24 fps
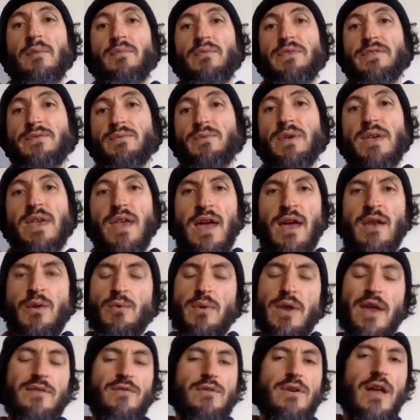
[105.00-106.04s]
this weekend or
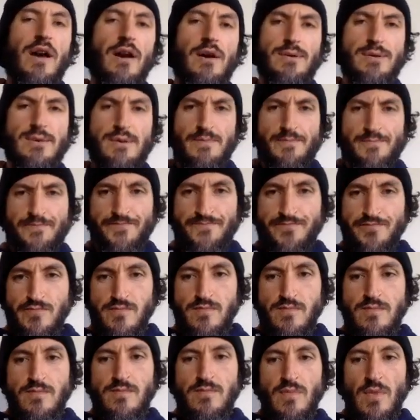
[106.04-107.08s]
whatever else?
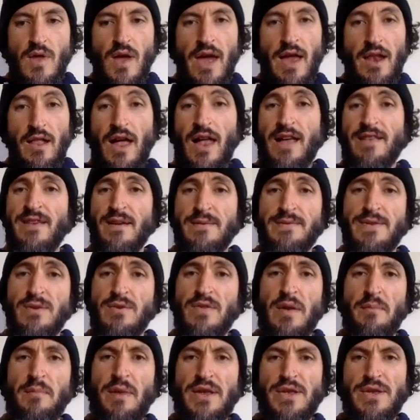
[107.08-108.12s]
And a lot of times too,
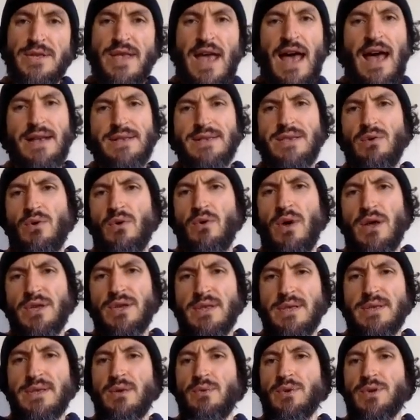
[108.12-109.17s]
they might just ask you a
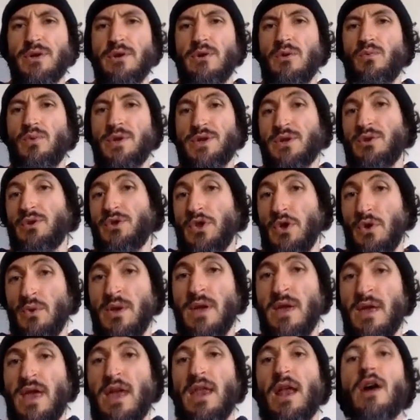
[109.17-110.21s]
question to see what you're
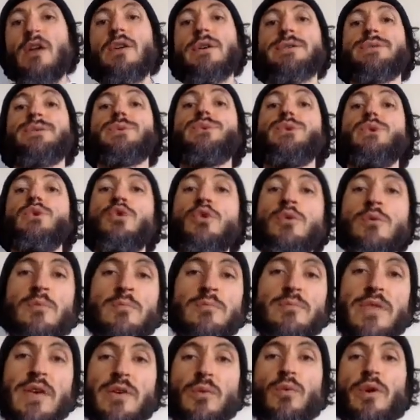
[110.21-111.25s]
doing, and I'll
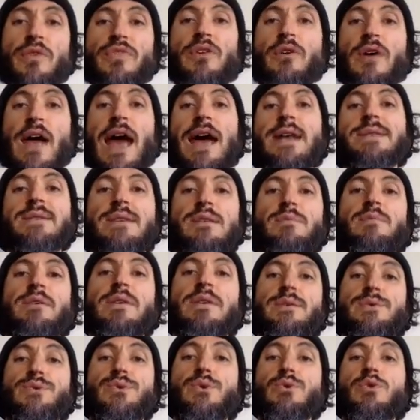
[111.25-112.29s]
assume that what they're asking
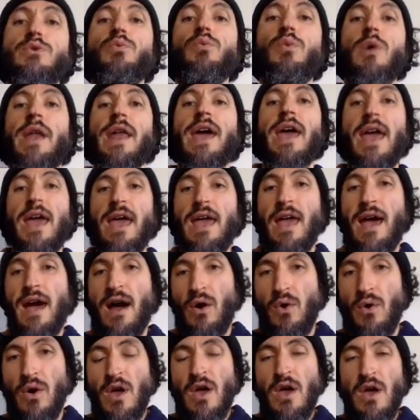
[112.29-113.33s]
me is, do you want to hang
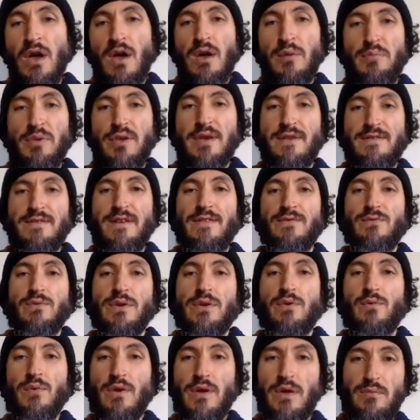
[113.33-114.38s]
out? Because that's
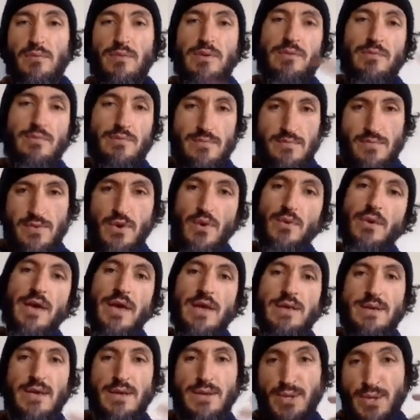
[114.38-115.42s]
what you want to be
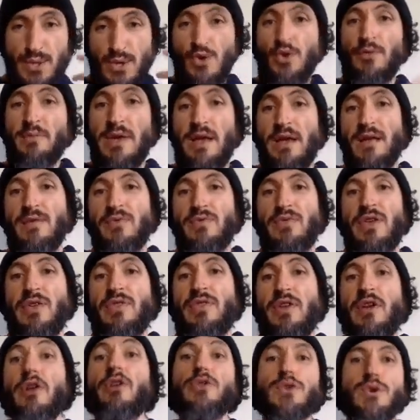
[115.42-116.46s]
doing, is assuming
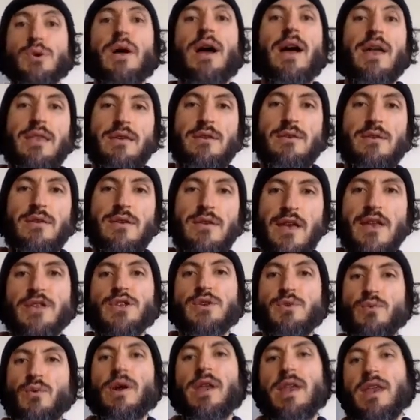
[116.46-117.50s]
that they're trying to
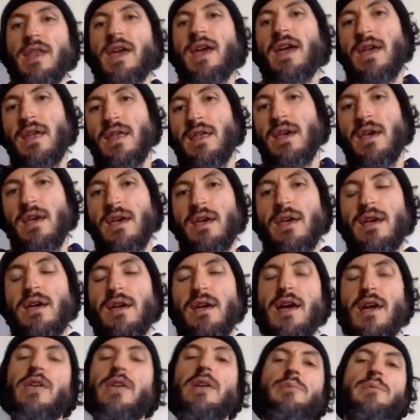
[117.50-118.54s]
get you on a date.
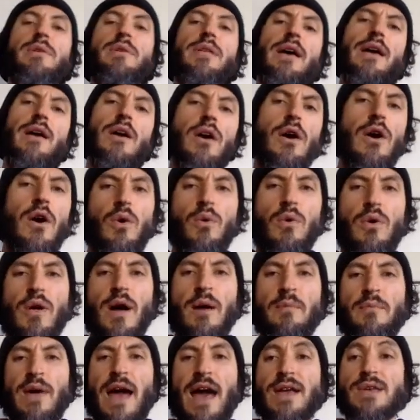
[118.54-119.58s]
And they'd be like, oh, well,
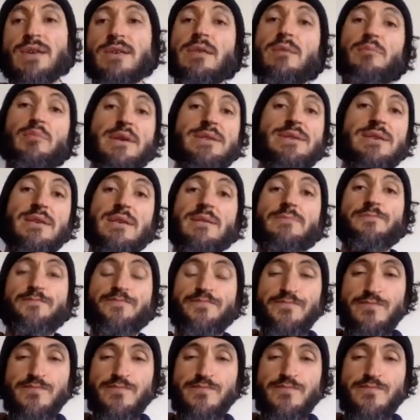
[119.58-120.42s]
I'm actually busy.